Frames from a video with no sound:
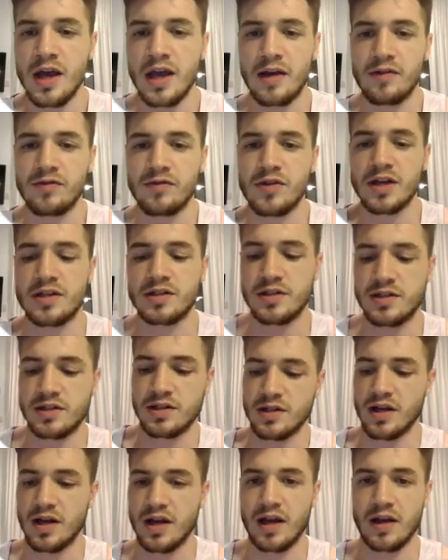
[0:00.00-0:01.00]
If
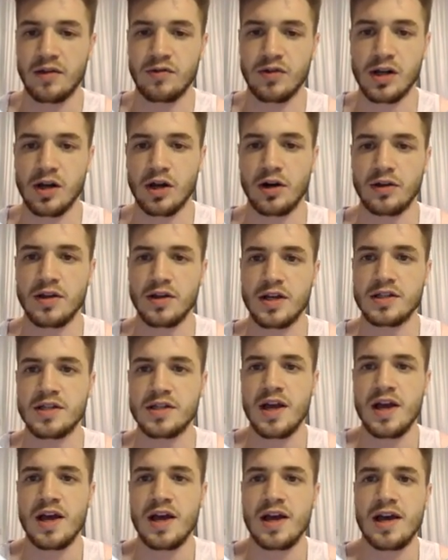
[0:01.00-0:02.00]
you click on this,